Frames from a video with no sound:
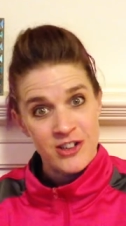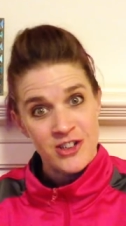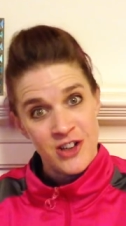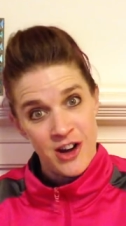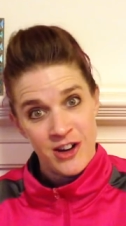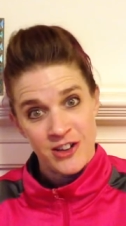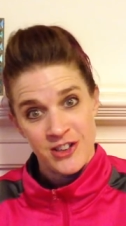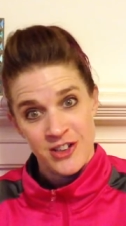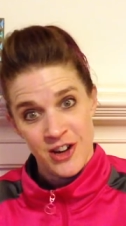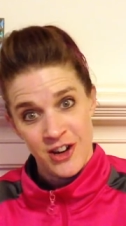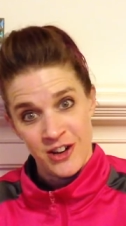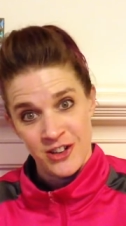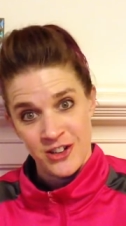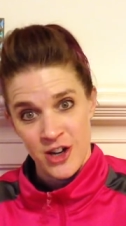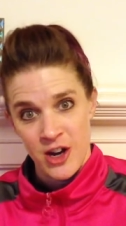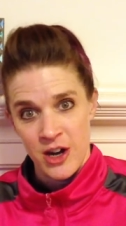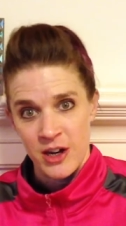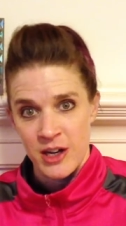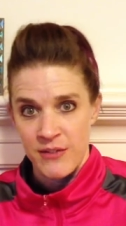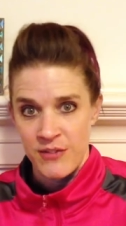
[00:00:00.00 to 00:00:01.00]
talk, talk,
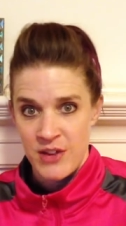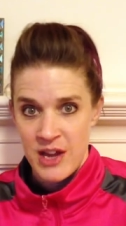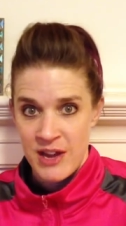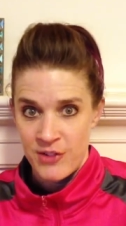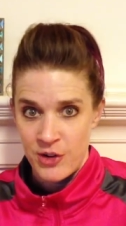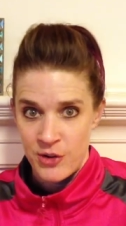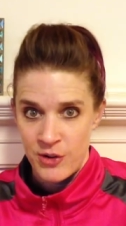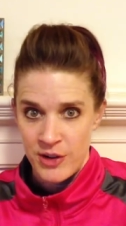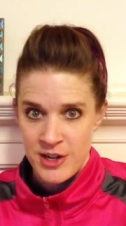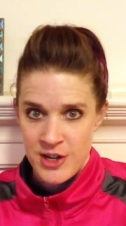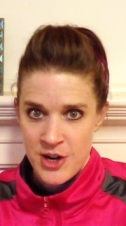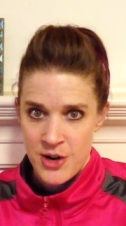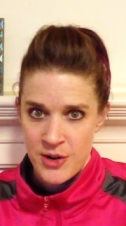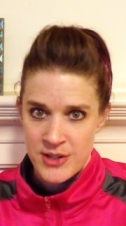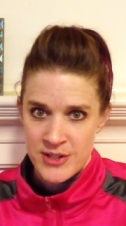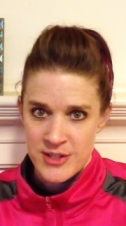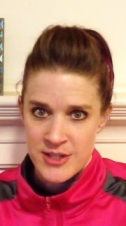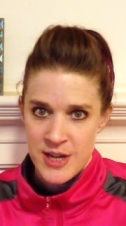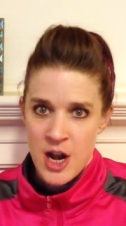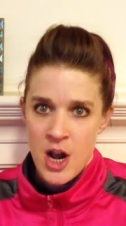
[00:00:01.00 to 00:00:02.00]
talk. If you haven't already
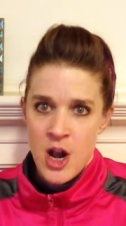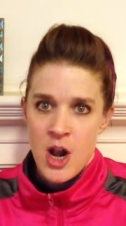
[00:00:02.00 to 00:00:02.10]
noticed.